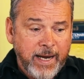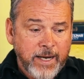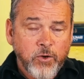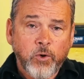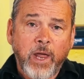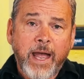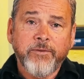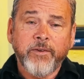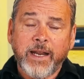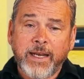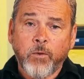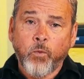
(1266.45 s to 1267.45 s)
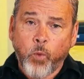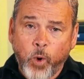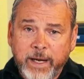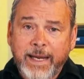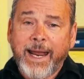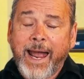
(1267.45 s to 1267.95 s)
in your life and then
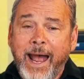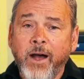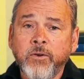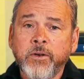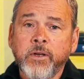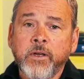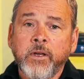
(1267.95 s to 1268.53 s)
working out?